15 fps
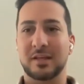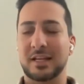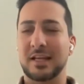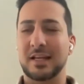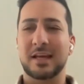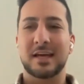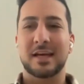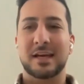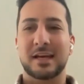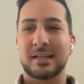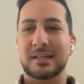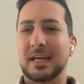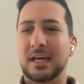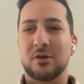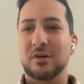like that,
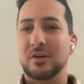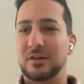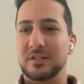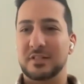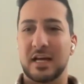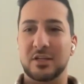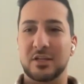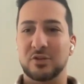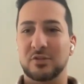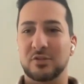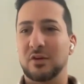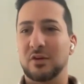they don't understand you.